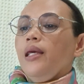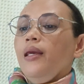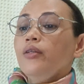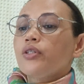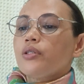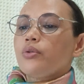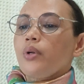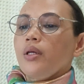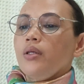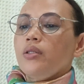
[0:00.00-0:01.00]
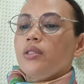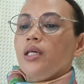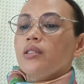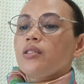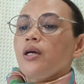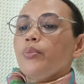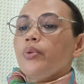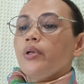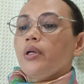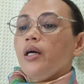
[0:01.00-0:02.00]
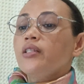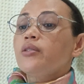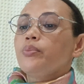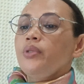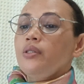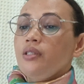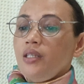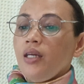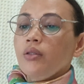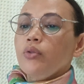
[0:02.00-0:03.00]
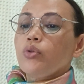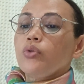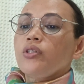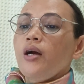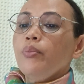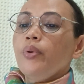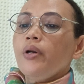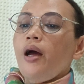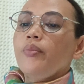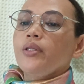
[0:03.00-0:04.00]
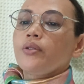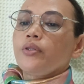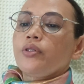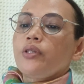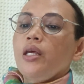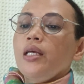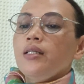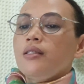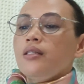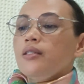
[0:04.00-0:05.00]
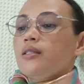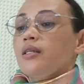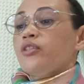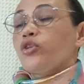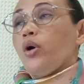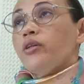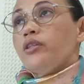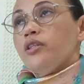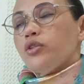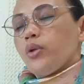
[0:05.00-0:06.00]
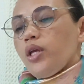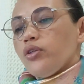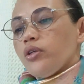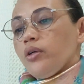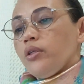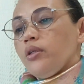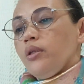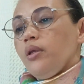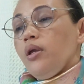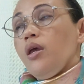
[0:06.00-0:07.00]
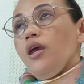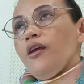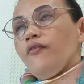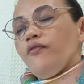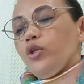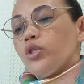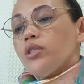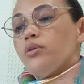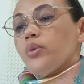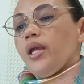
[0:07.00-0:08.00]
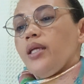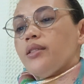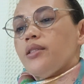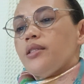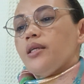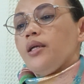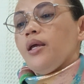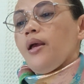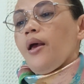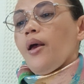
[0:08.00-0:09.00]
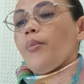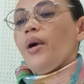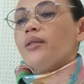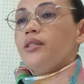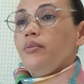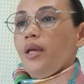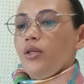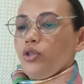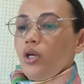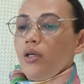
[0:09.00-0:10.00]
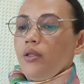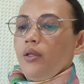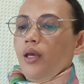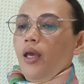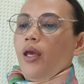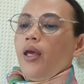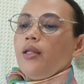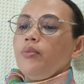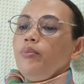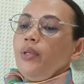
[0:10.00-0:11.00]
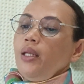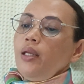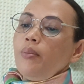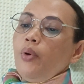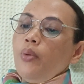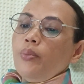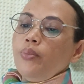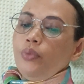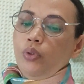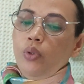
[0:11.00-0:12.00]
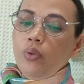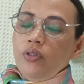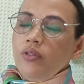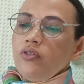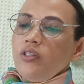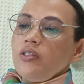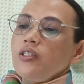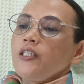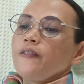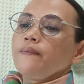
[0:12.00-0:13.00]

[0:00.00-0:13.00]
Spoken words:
Each drug has been set into some parameters such as concentration, infusion rates, maximation, and minimum dosages.